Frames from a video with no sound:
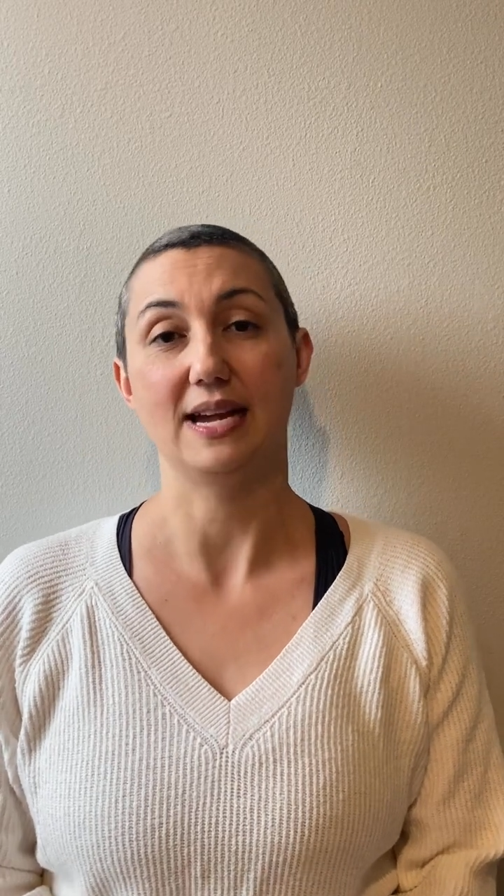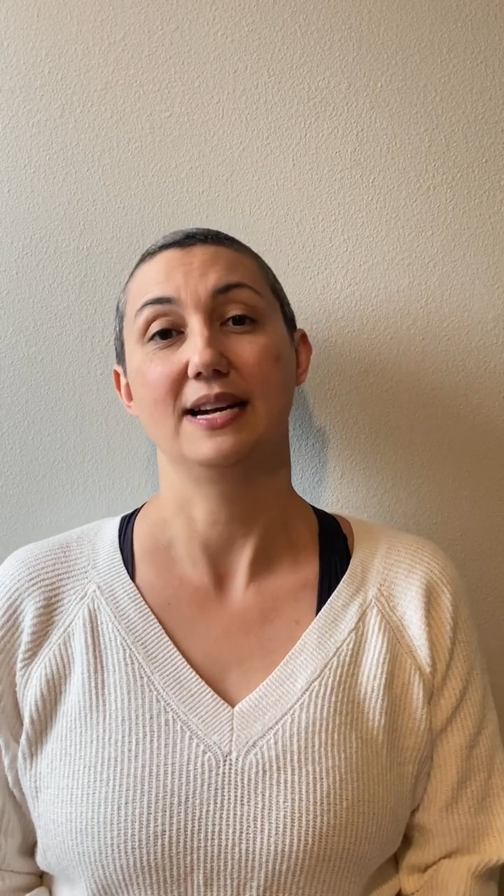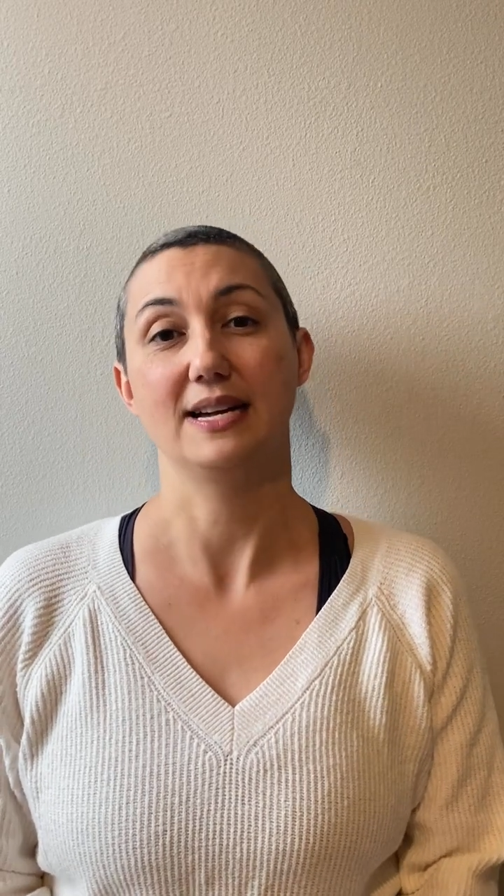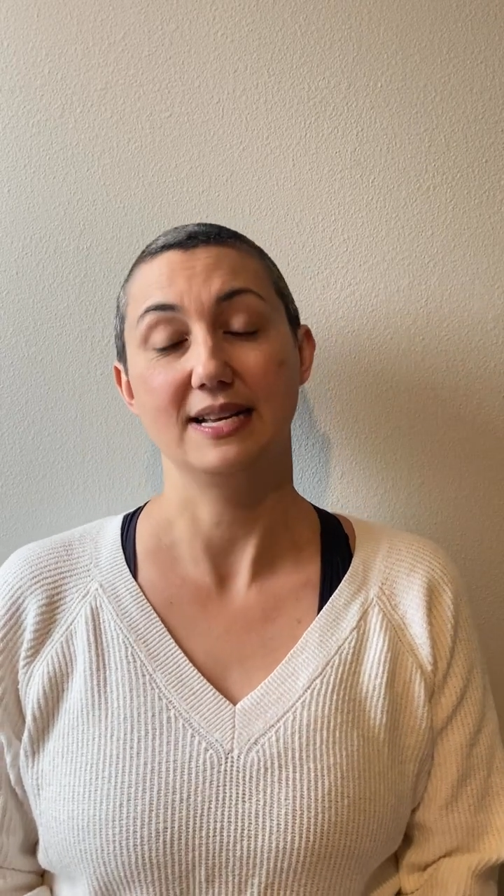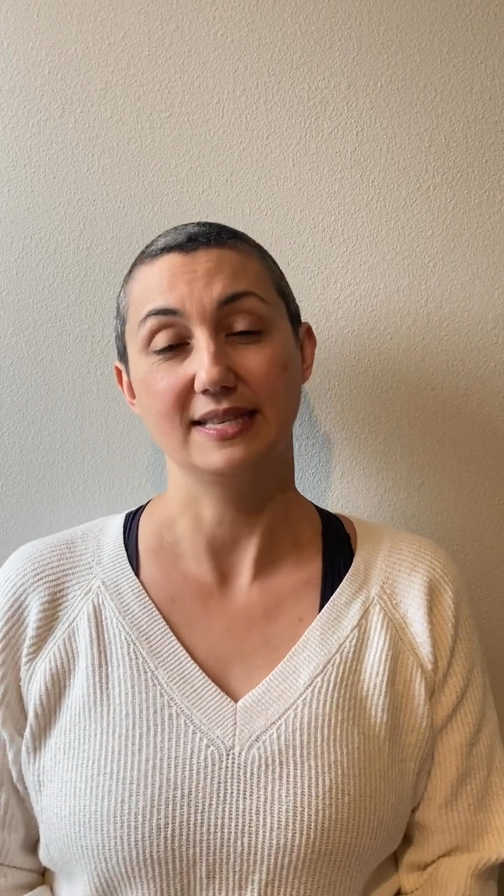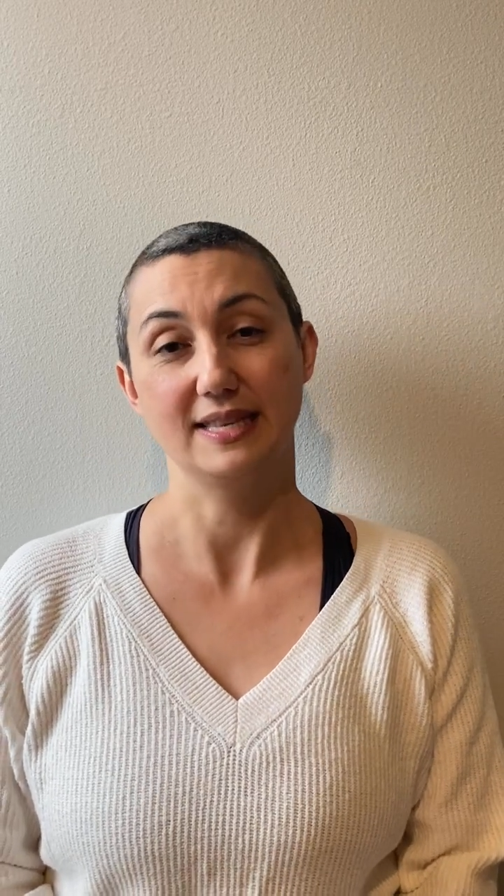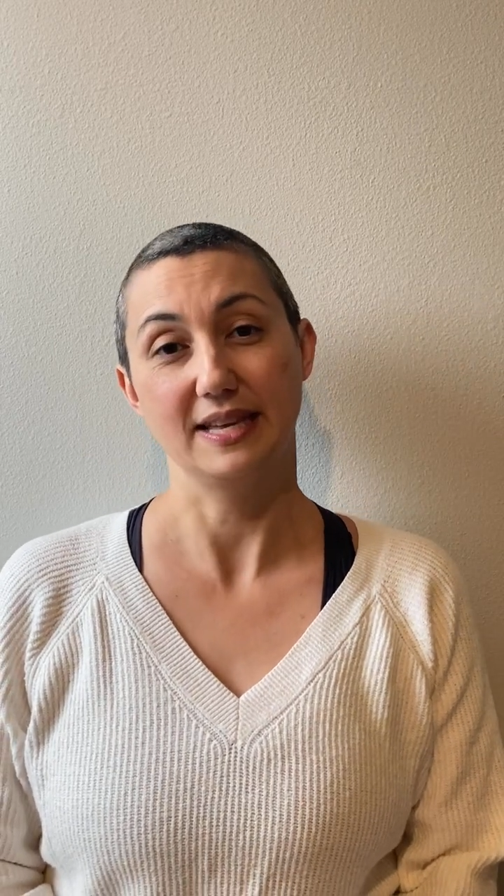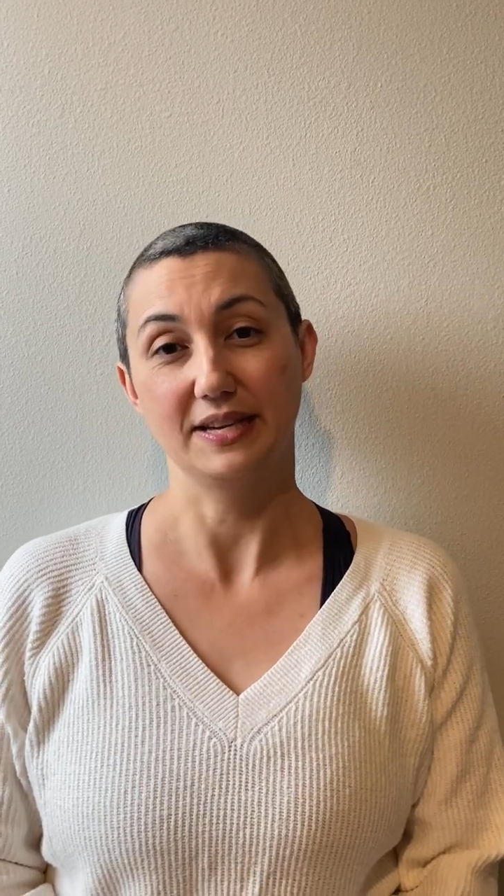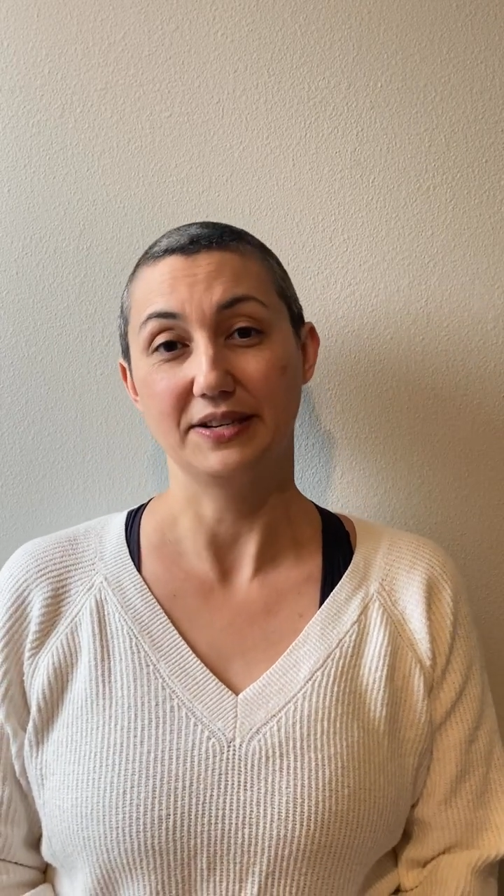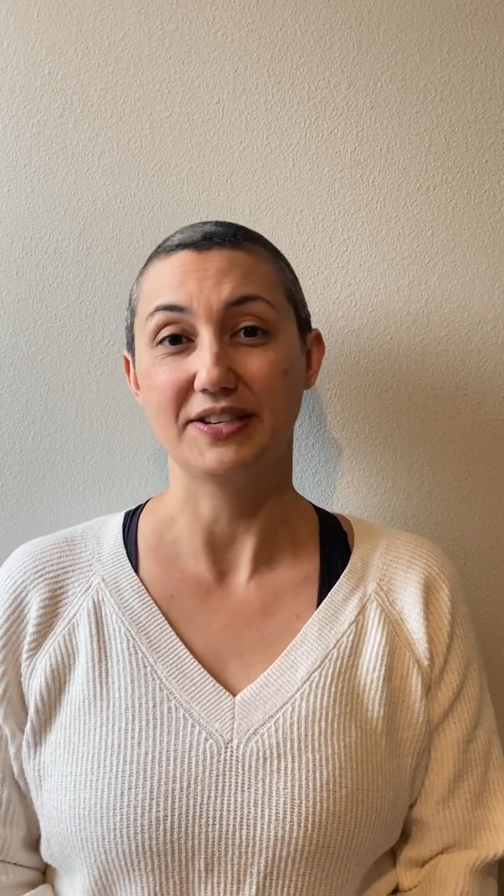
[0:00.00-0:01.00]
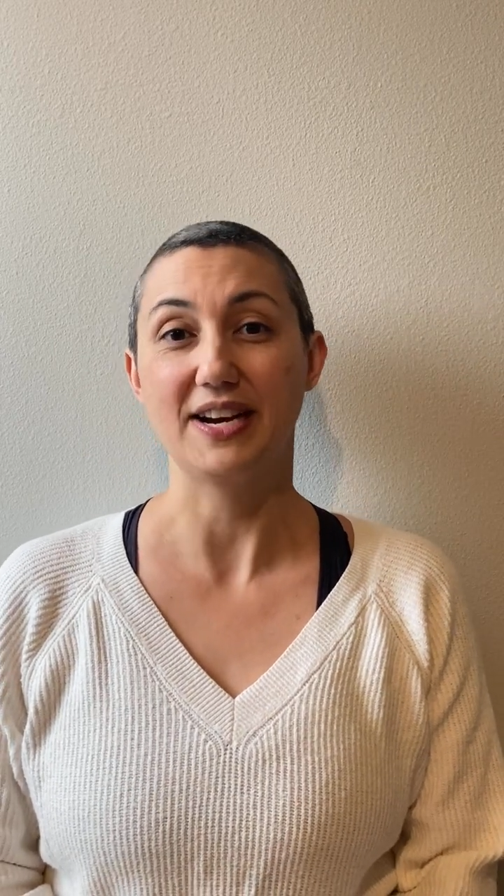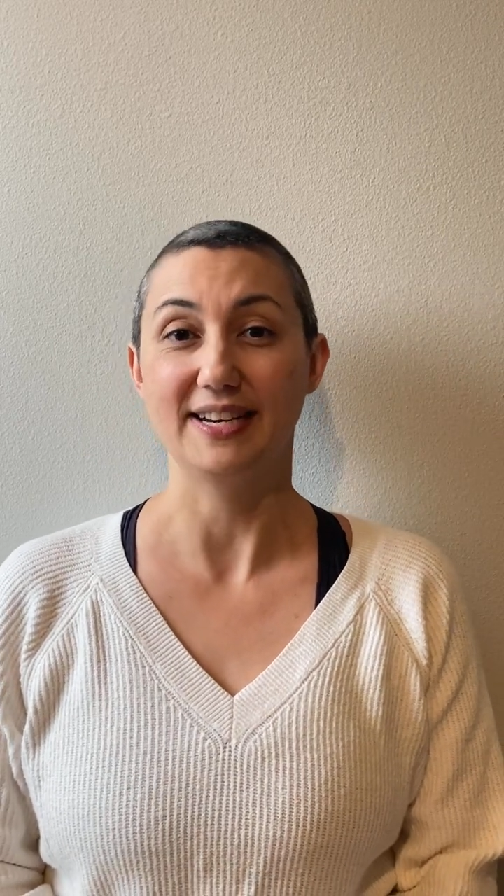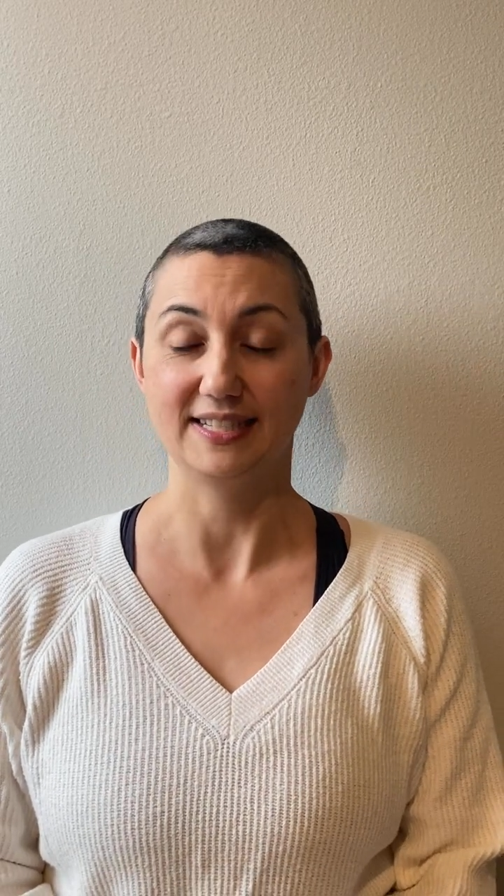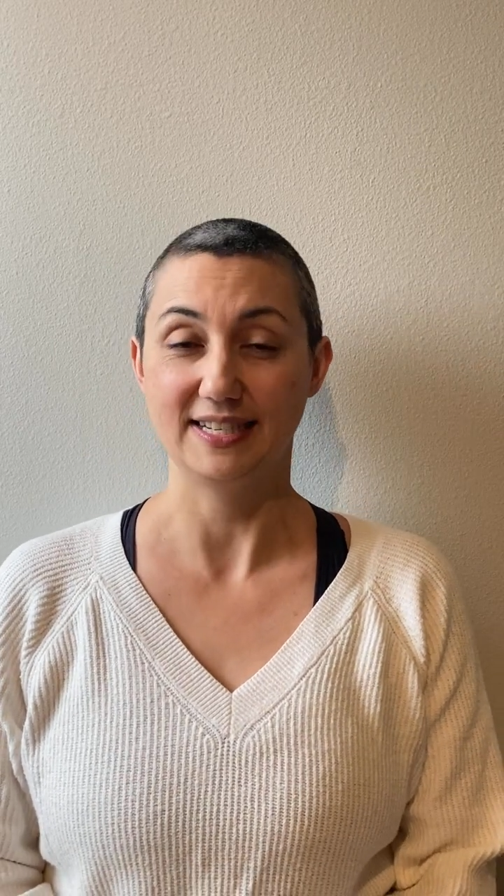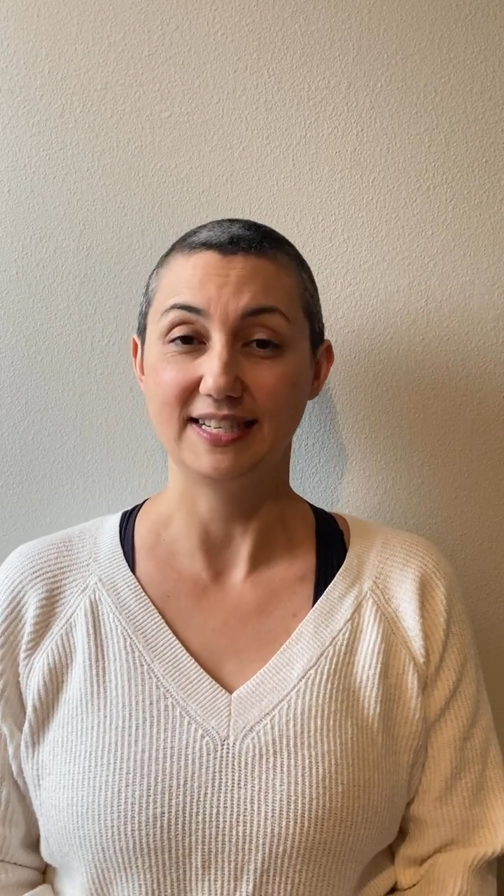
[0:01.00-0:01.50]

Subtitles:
else that they're trying to